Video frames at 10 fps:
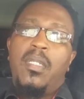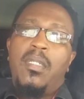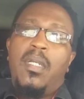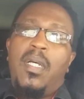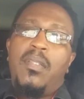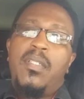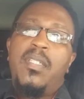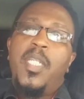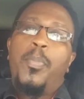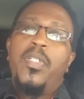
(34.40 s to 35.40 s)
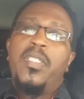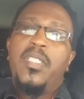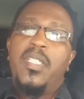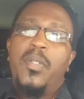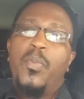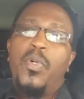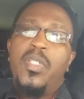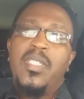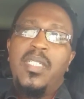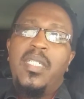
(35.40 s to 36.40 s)
The senior politician
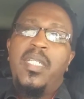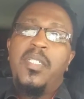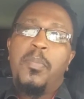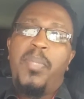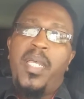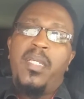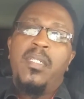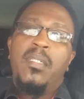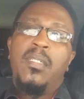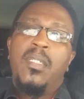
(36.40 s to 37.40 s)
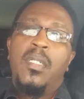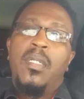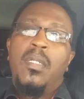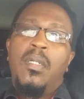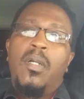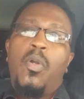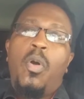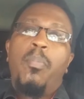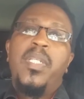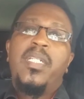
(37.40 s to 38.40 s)
was in his bed,
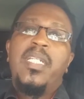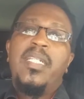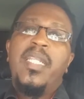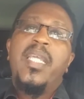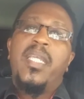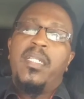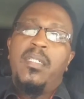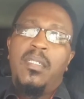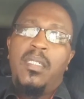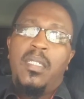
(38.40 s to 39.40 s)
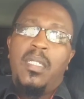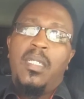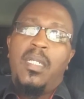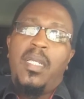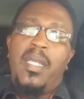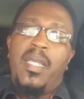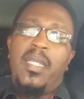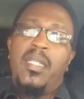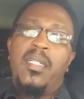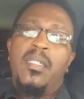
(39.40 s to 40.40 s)
completely naked,
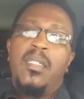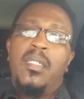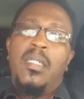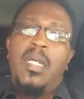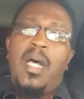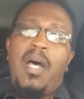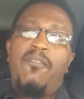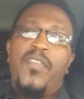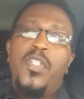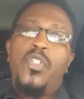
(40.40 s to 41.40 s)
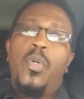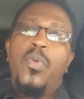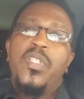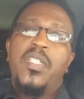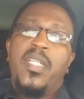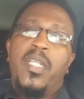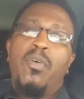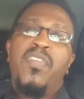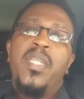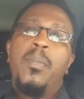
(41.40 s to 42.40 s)
and a video was taken
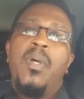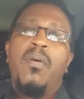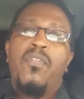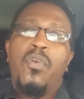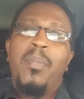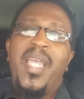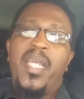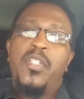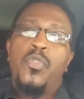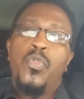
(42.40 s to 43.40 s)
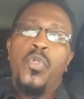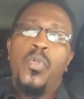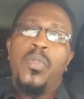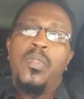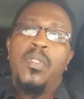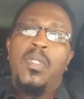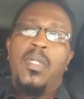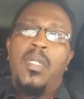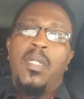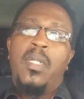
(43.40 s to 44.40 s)
of him from head to toe.
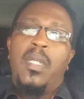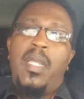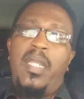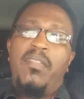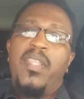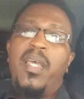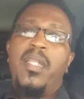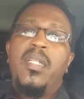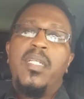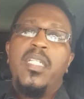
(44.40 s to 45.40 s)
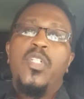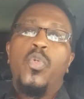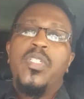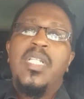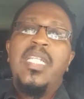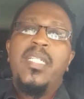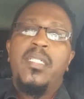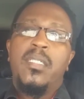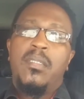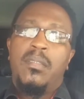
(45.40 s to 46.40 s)
And then it was
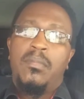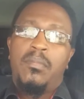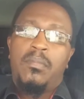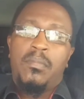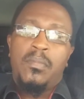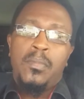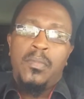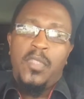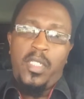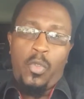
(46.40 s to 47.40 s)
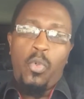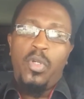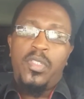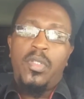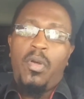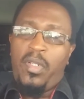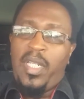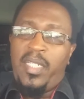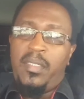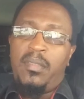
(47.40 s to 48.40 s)
leaked, in quotes,
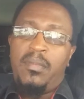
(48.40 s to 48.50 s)
online.